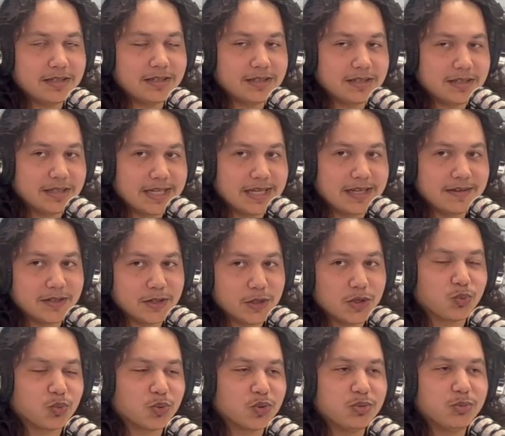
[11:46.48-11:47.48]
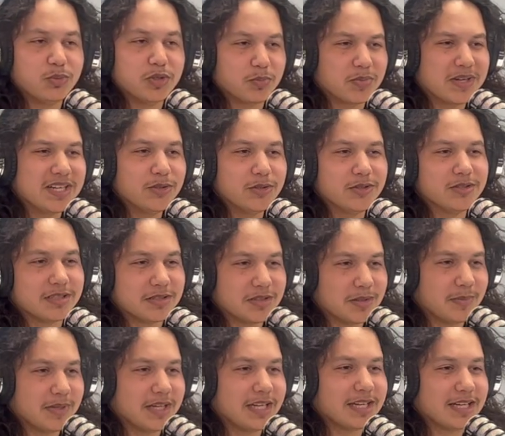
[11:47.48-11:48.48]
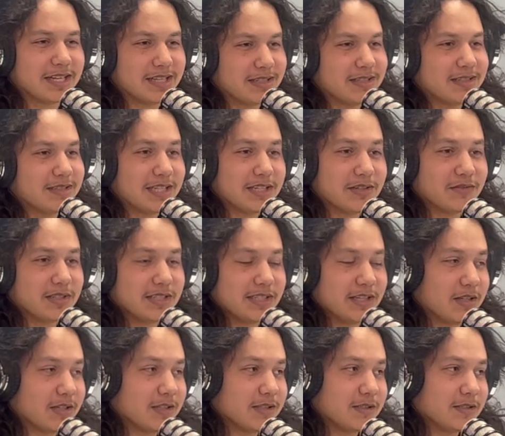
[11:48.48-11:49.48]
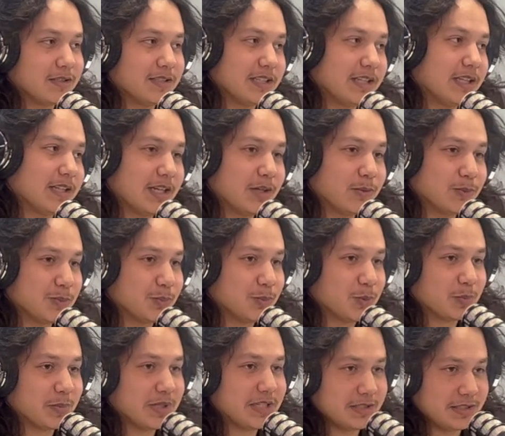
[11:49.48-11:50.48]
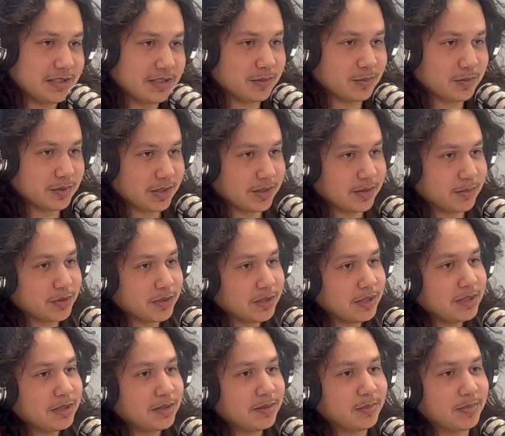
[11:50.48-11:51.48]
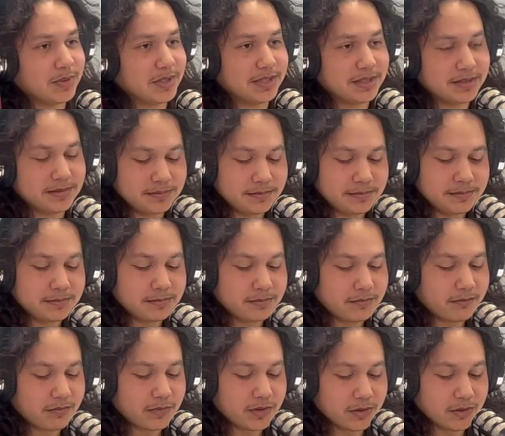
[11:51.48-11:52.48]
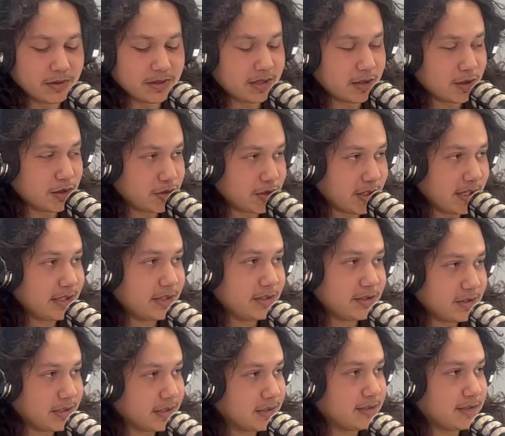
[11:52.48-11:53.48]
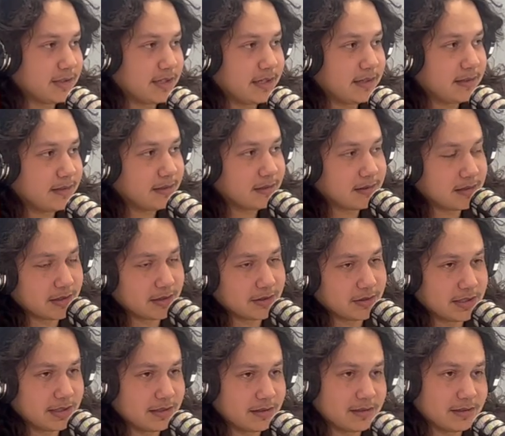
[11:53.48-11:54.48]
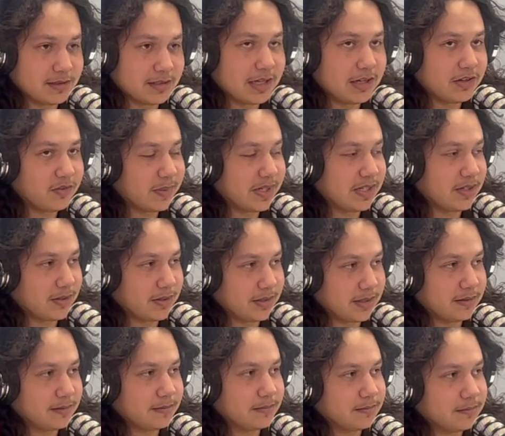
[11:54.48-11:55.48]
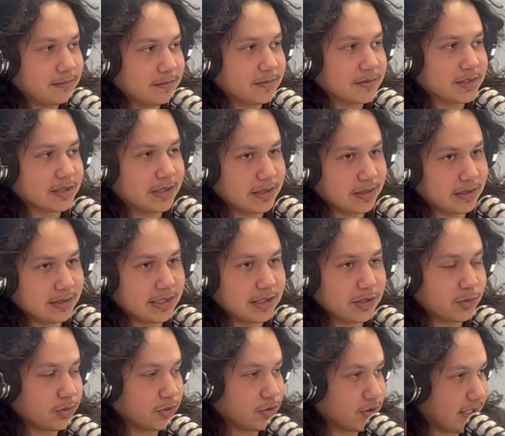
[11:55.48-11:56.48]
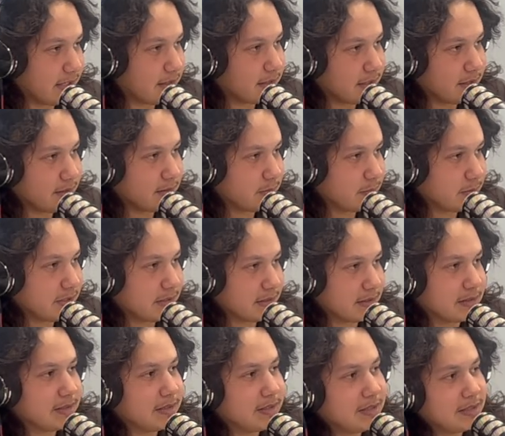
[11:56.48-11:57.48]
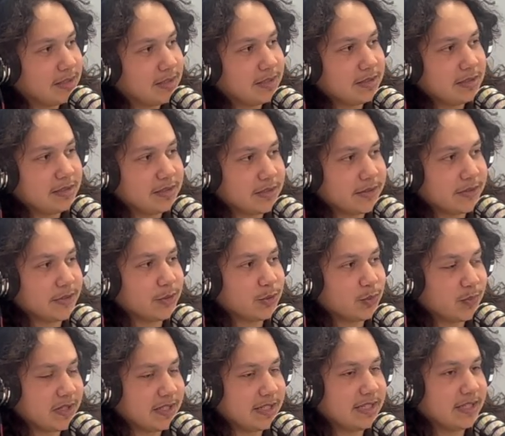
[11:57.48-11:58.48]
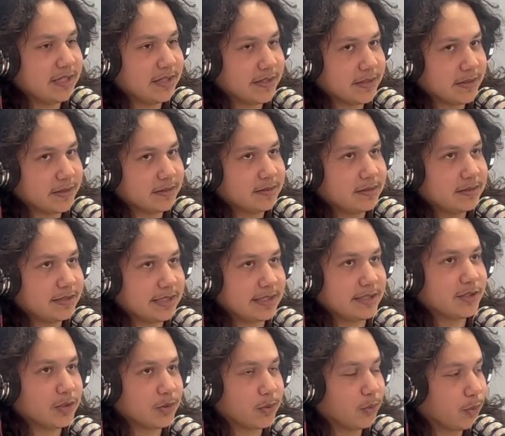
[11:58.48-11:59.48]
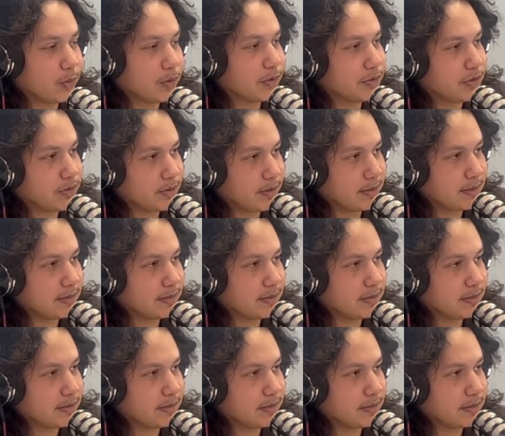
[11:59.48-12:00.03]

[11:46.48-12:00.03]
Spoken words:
having a room with Pringles in the back. Thankfully, y'all couldn't see that. That room was messy sometimes. But, you know, a lot has changed since then. A lot has changed since I've been on it. And that's where Jared comes in. You know, he's been here since the quarter started,